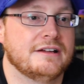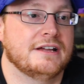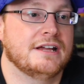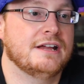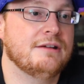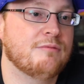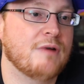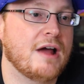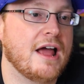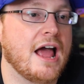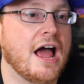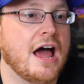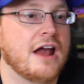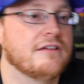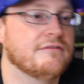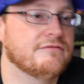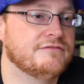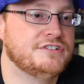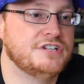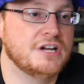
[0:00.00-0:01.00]
he went out
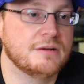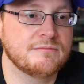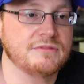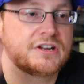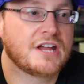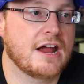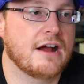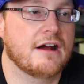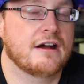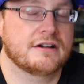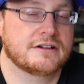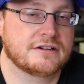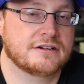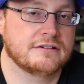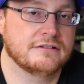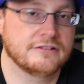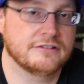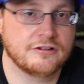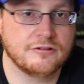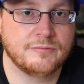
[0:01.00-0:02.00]
of Jim
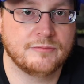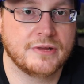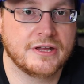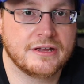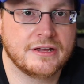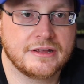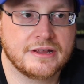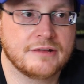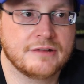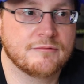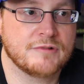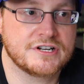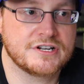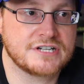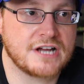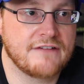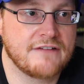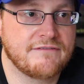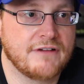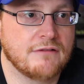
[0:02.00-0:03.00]
character a little bit, in
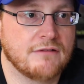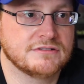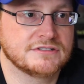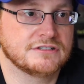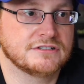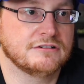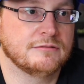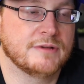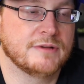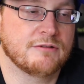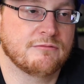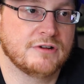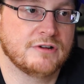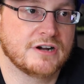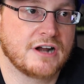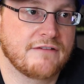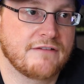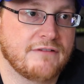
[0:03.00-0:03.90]
which I felt was a little bit weird.